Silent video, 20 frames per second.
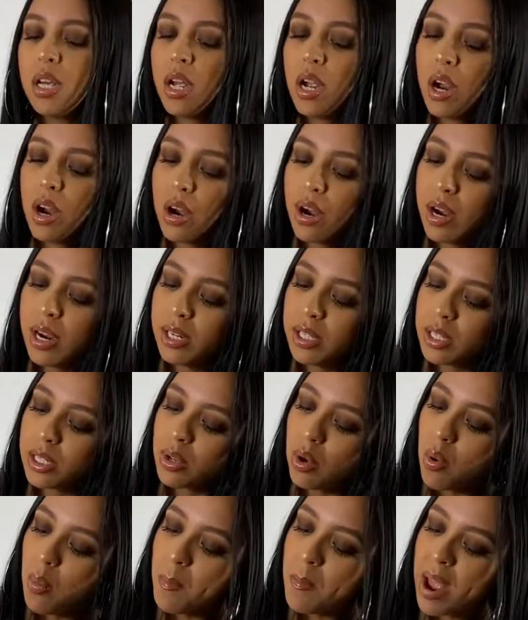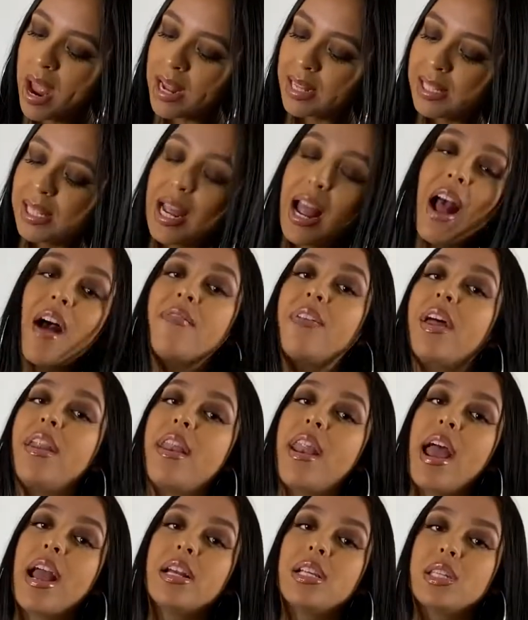All right, so men's, they have that nice